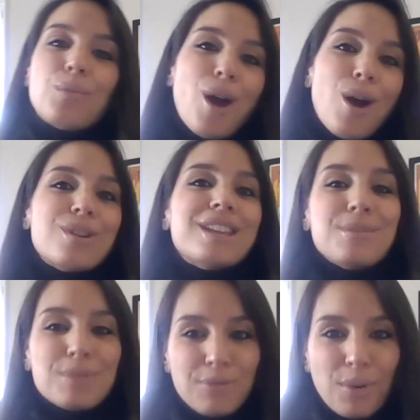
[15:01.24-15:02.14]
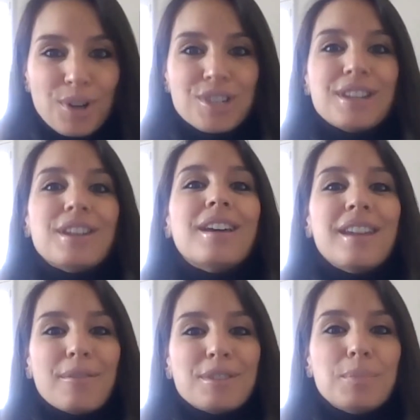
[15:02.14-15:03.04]
the road, he was fortunate
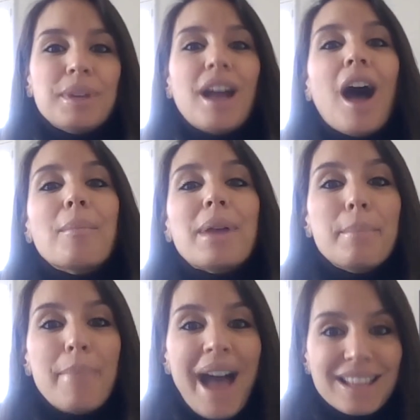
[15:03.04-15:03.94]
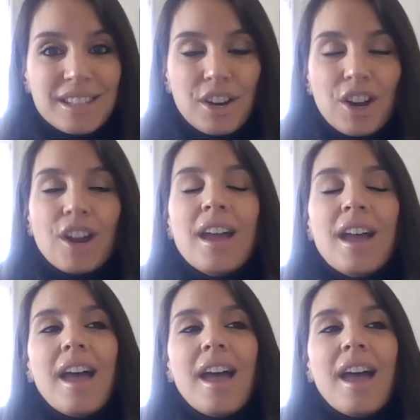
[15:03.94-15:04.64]
enough to become ambassador.